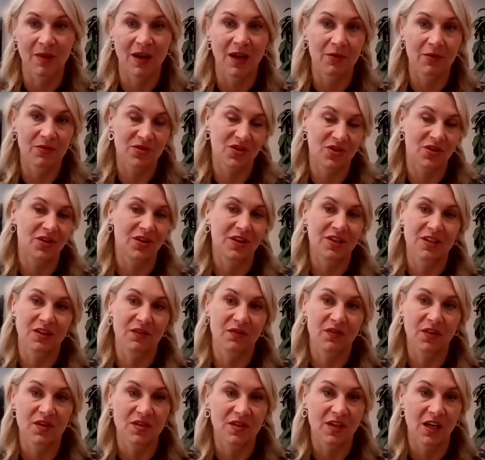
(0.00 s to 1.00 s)
But I was curious
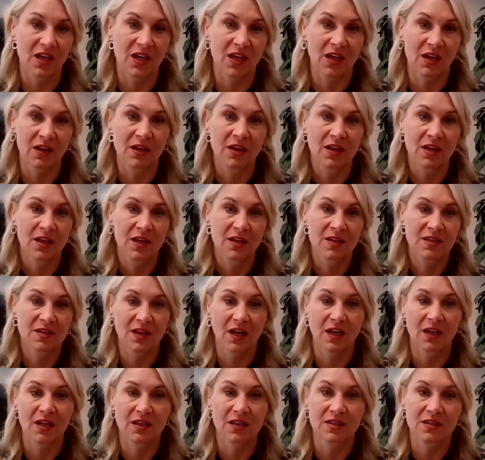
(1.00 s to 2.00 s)
if there's any
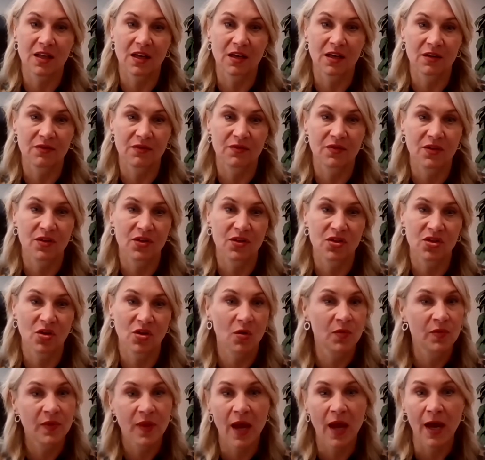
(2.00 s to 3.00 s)
studies that have
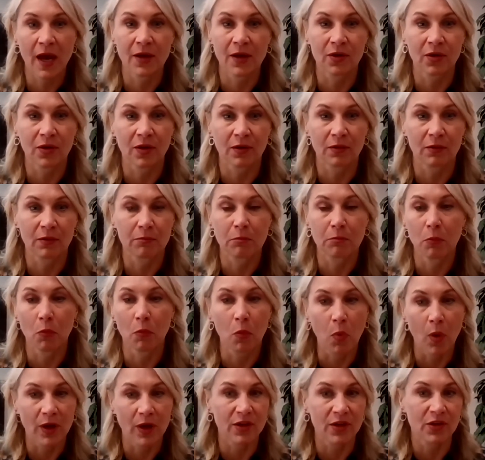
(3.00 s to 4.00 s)
shown that, or
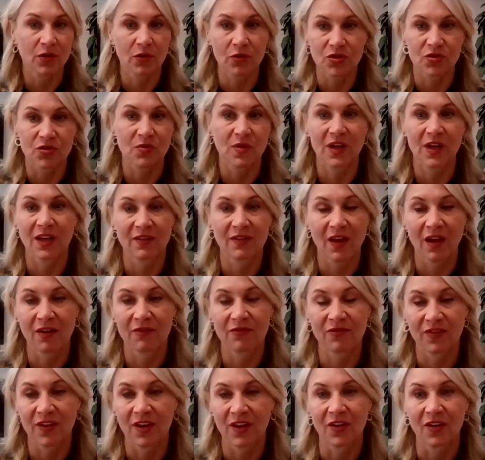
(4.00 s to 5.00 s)
what you're doing in
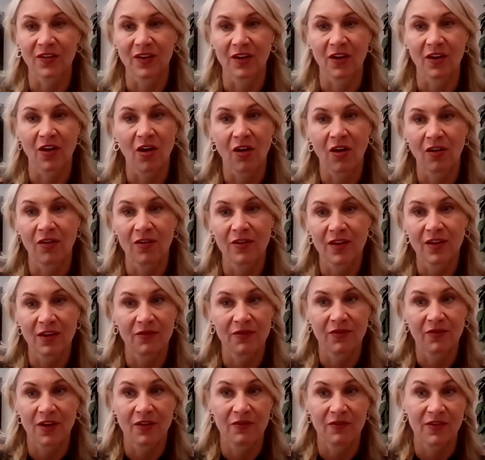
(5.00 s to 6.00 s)
that field at all,
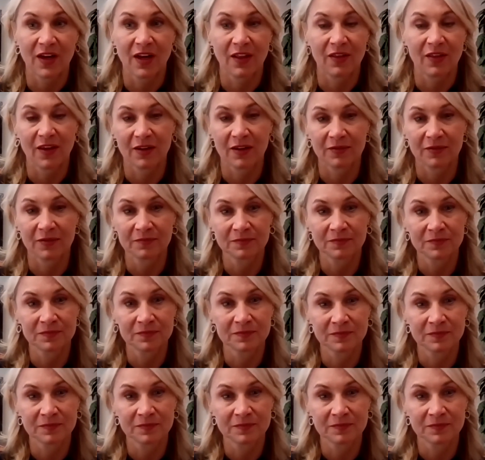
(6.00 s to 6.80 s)
if anything.